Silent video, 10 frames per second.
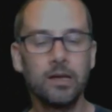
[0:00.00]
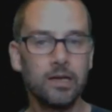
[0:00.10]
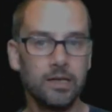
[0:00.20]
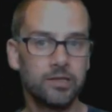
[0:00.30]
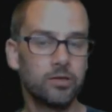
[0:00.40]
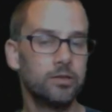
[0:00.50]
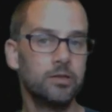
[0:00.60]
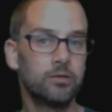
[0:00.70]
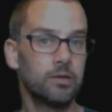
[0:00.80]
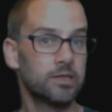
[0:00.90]
It's turned
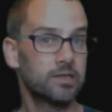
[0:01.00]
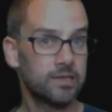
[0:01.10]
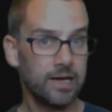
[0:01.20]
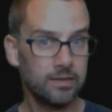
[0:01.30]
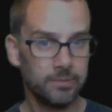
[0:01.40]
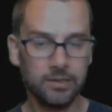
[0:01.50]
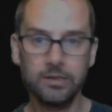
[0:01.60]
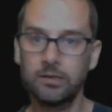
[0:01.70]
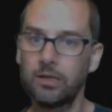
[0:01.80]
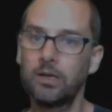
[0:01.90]
into a statement.
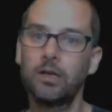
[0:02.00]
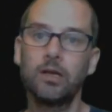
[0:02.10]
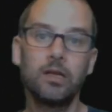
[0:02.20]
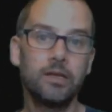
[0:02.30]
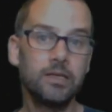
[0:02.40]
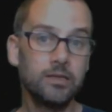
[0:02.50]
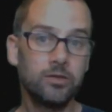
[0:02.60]
This is